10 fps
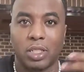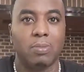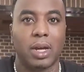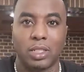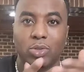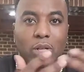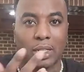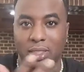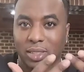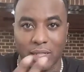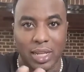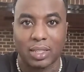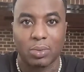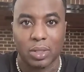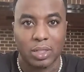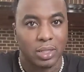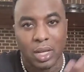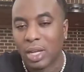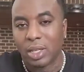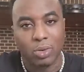She might, you just connected with her.
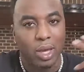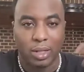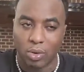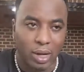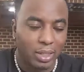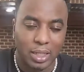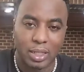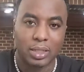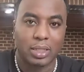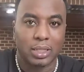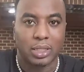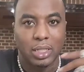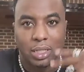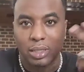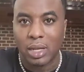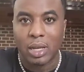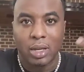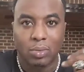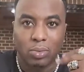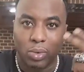Mm-hmm. You had no idea. And she,
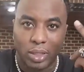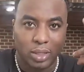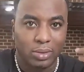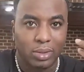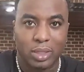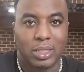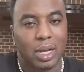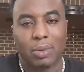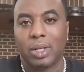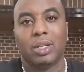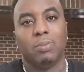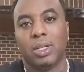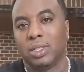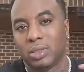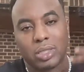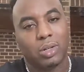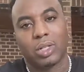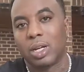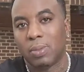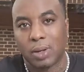when she's already in the business, so she don't
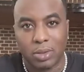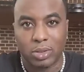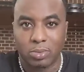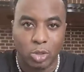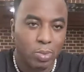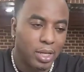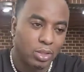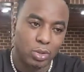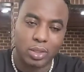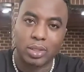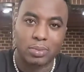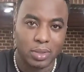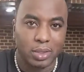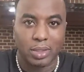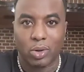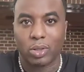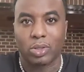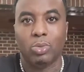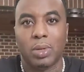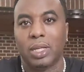care about you being Trub uh, or
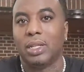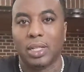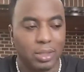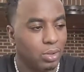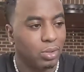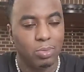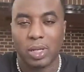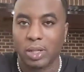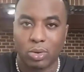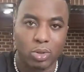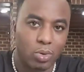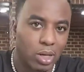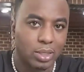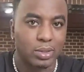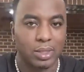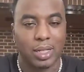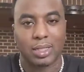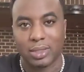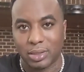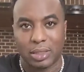you being this or you being who you are. So it's
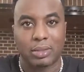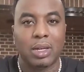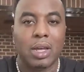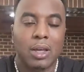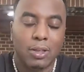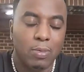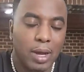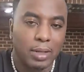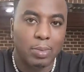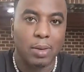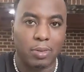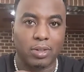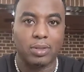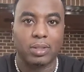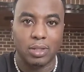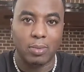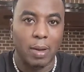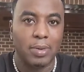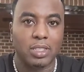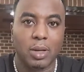like you know, you might be able to, you
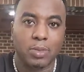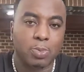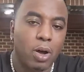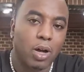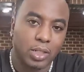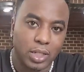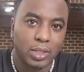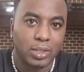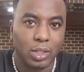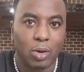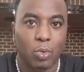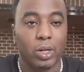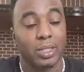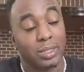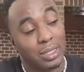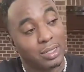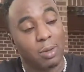might be some spark there. You know, boy, is it right.